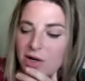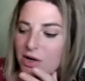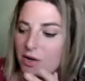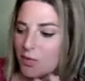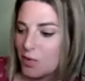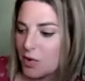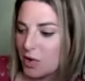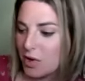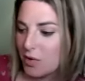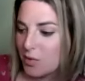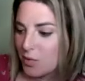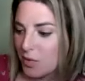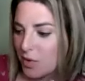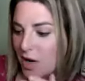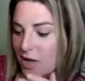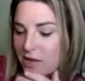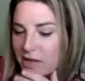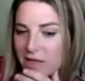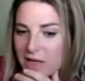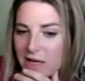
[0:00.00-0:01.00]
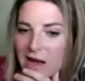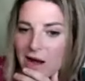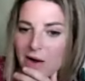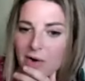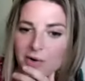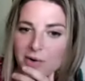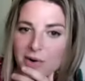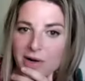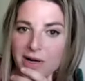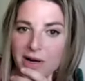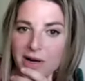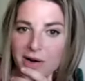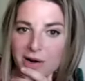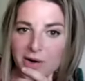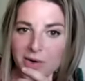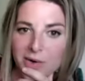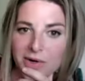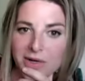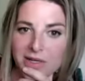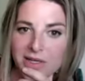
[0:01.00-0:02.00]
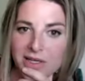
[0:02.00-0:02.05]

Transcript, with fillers: or we're we're at the hour right now? I don't